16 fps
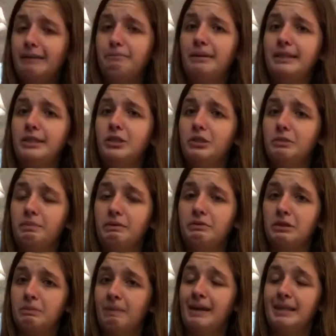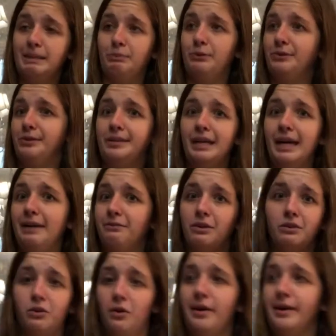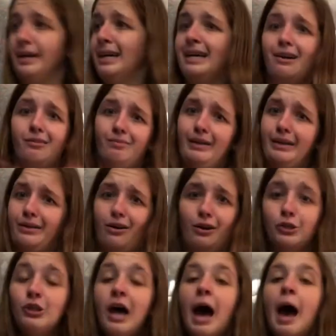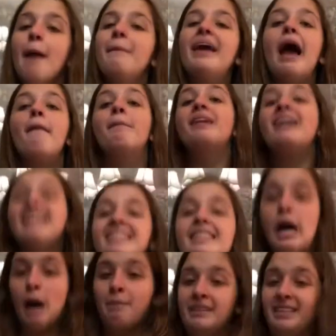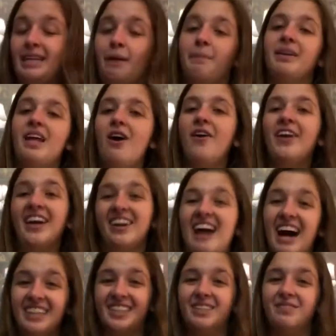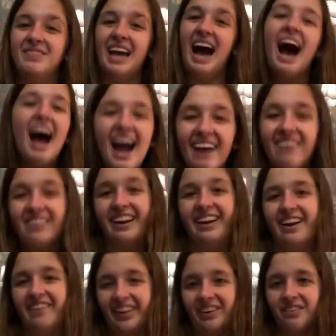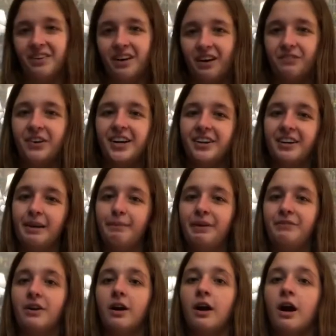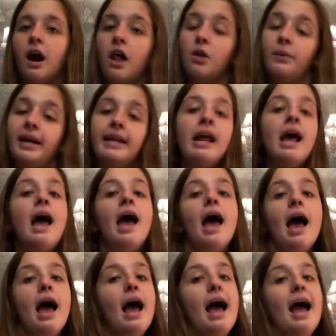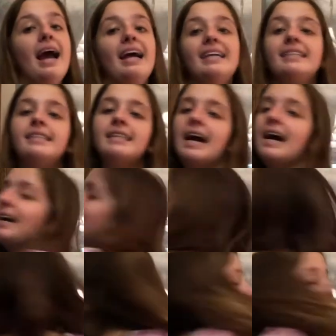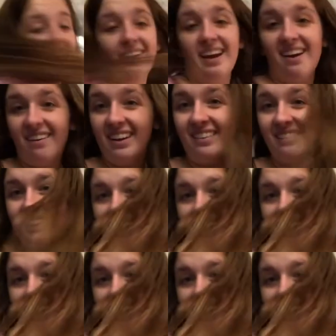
please just be responsible and say good lord oh my gosh but yeah please comment down below your costumes i want to know what you want what you're gonna be for halloween and i still don't know what i'm